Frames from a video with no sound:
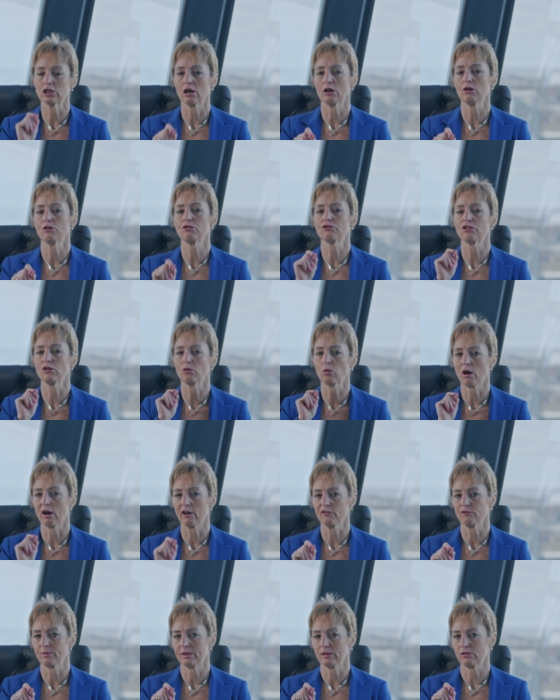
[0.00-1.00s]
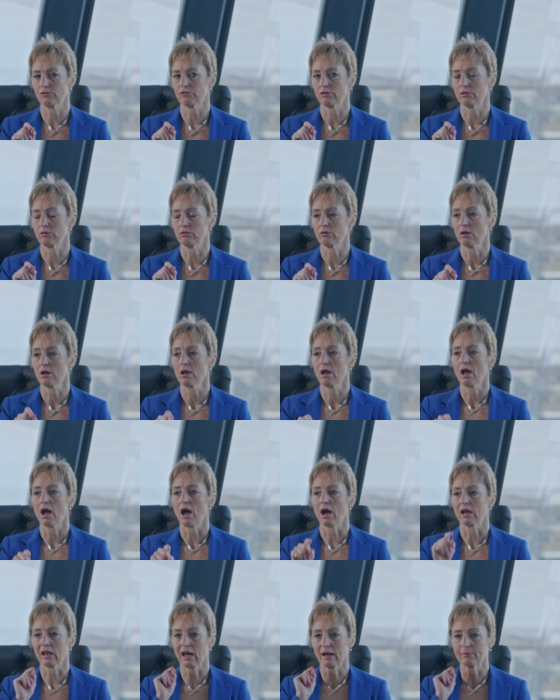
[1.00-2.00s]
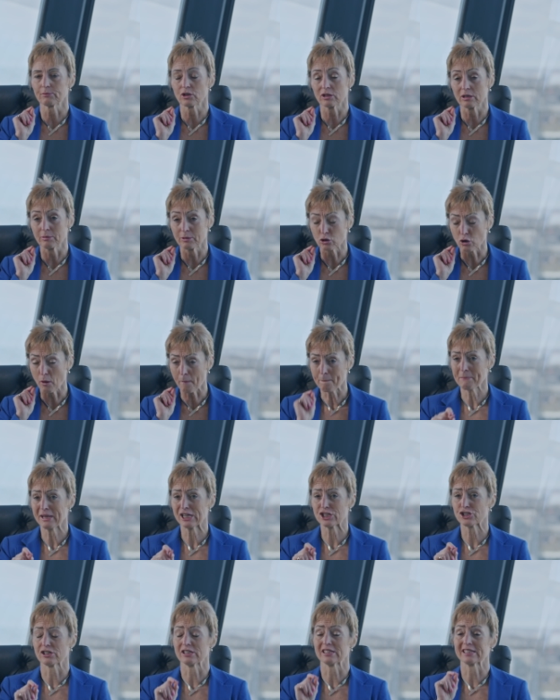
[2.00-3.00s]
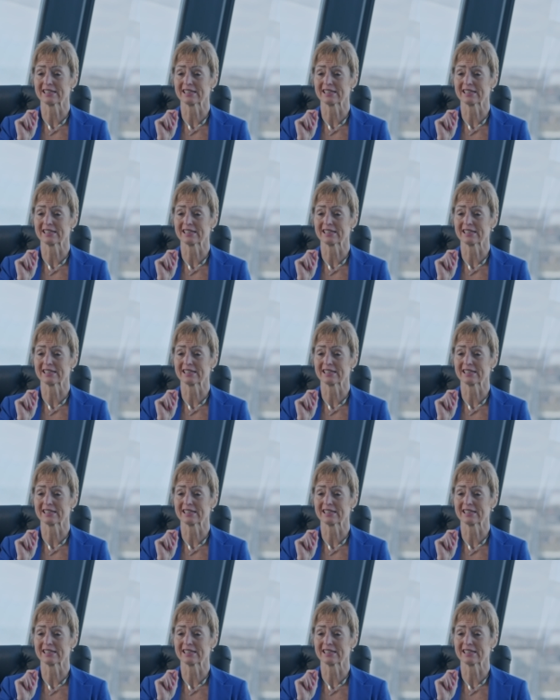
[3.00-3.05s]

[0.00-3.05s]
go through what I've been through. And I'm going to be on a mission